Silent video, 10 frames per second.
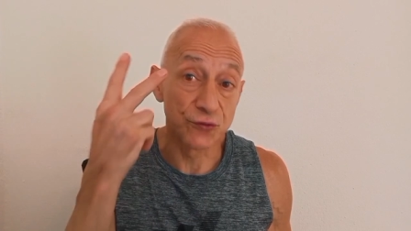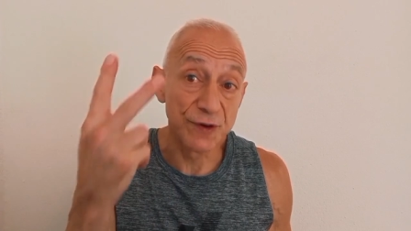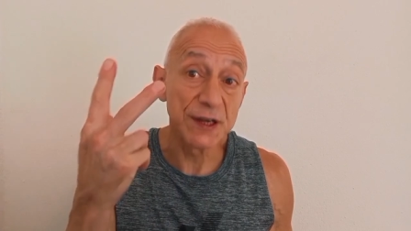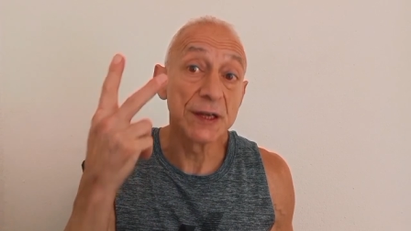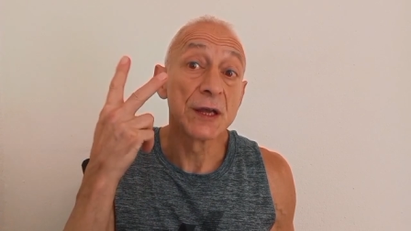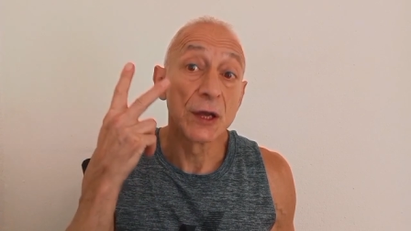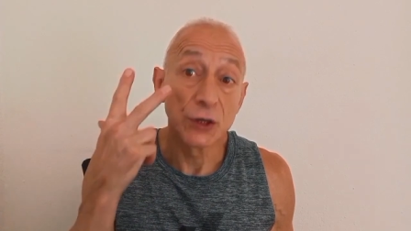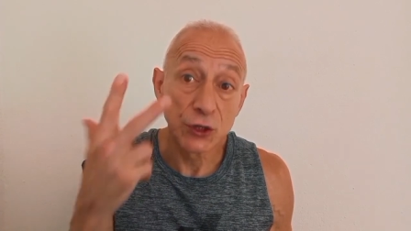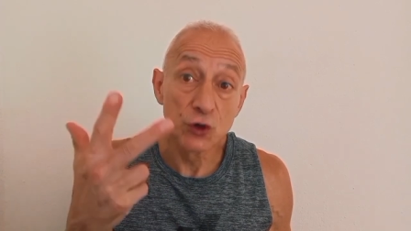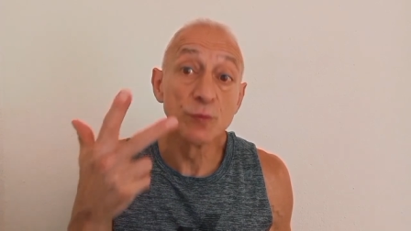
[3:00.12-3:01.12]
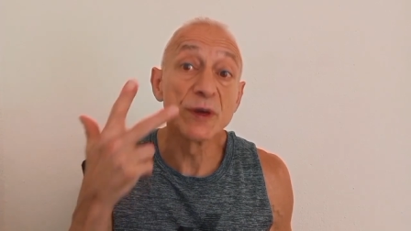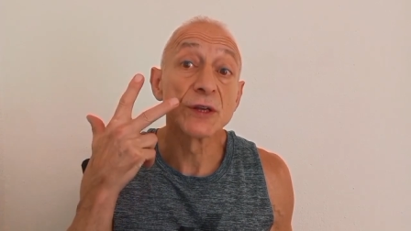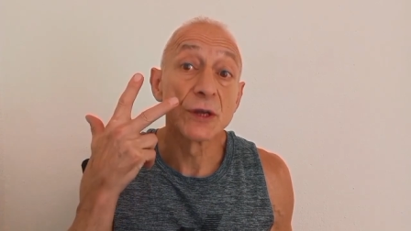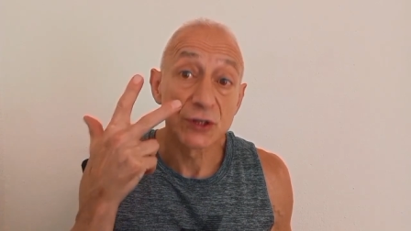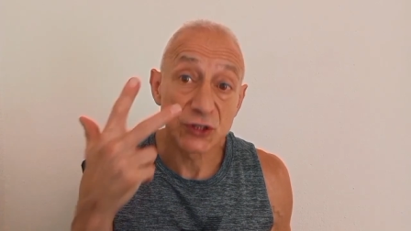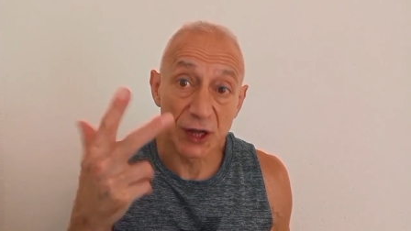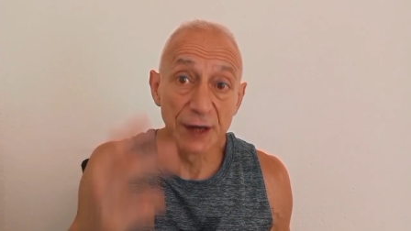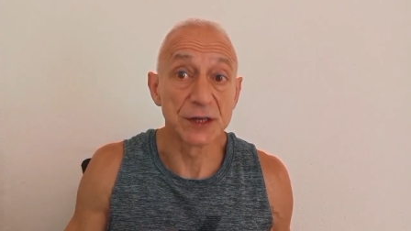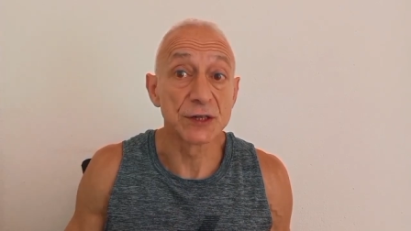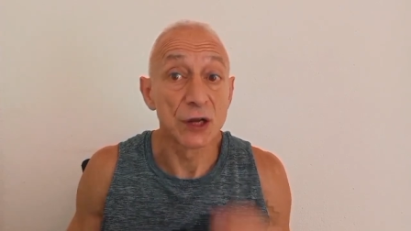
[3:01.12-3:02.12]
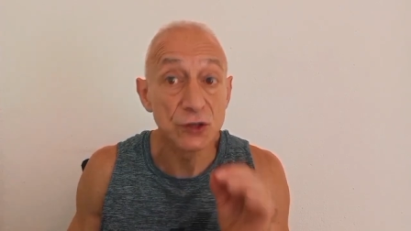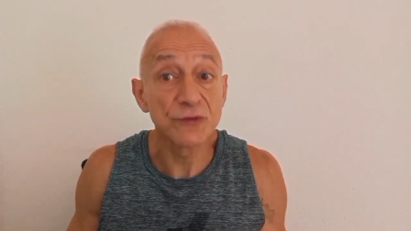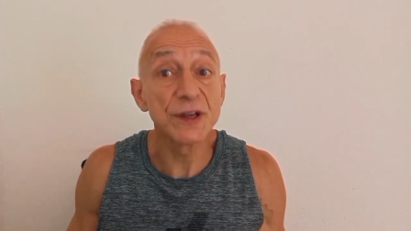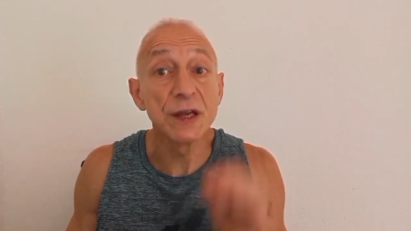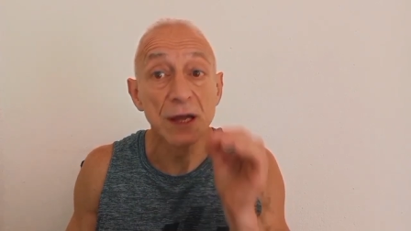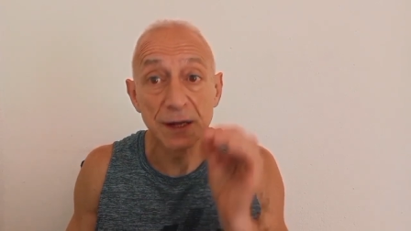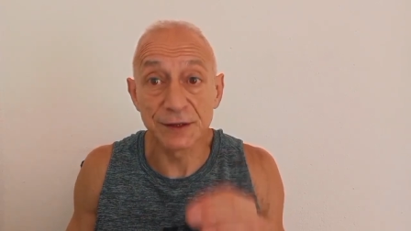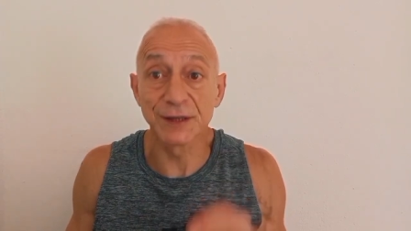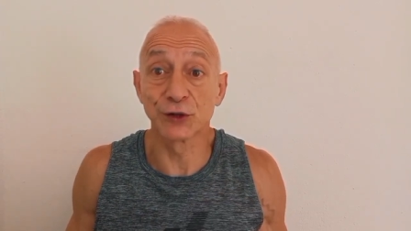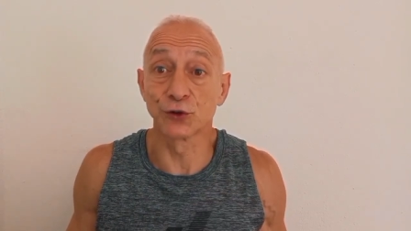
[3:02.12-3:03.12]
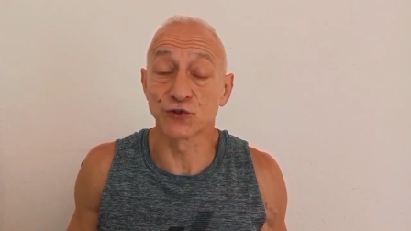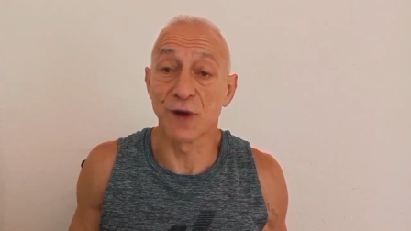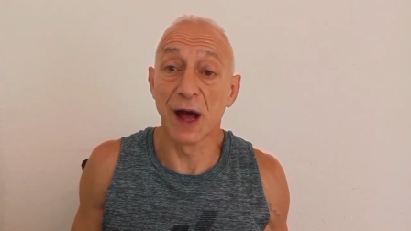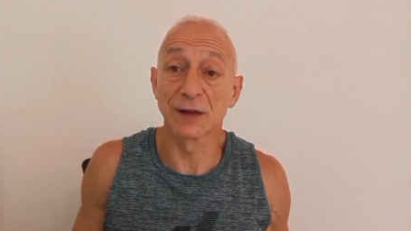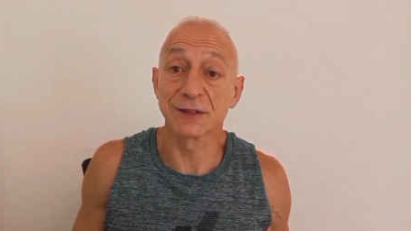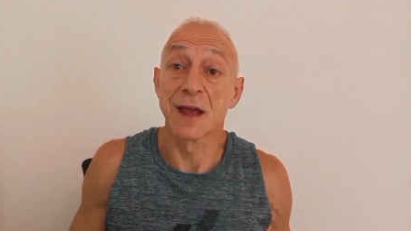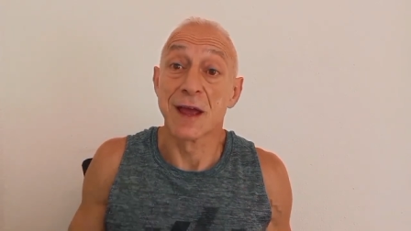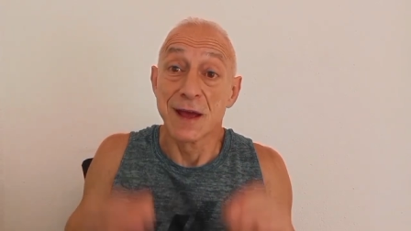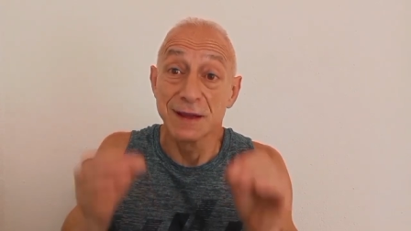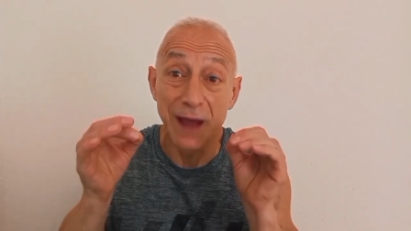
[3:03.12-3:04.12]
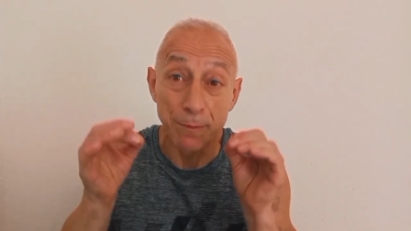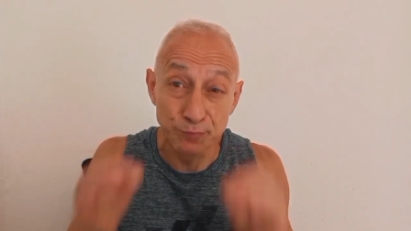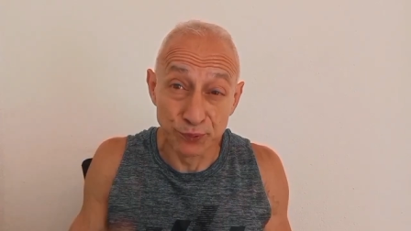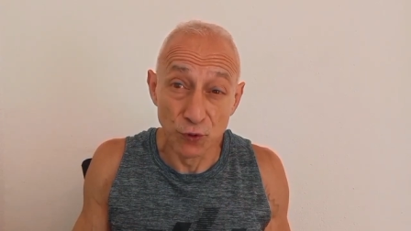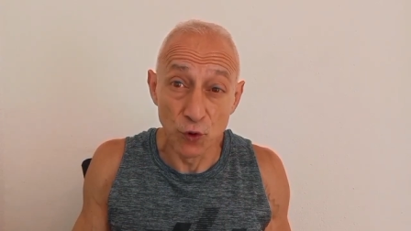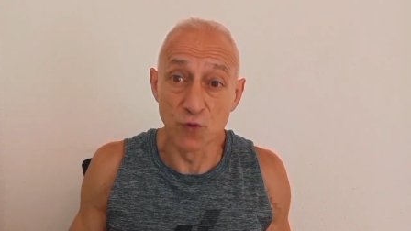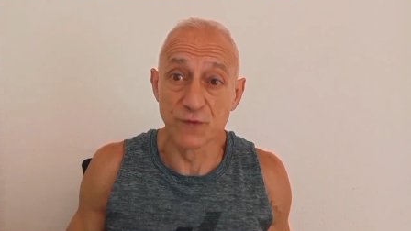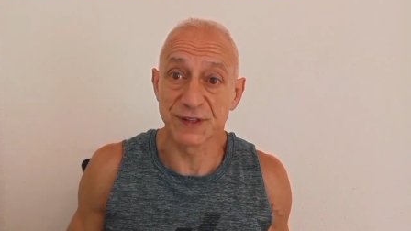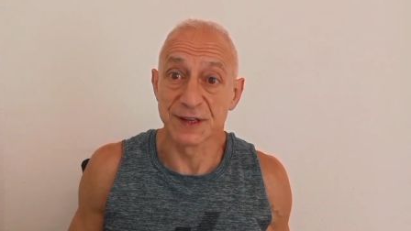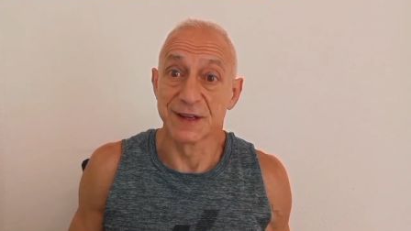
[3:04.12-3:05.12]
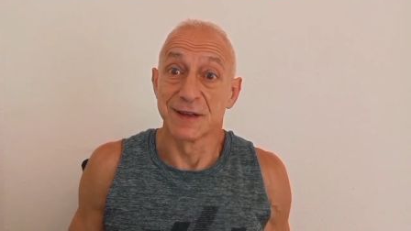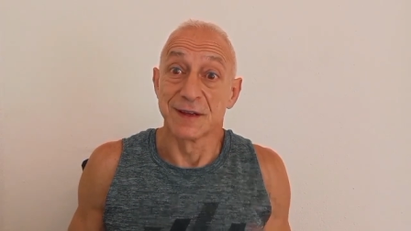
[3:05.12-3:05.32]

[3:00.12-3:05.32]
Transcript: three human studies, three clinical trials that proves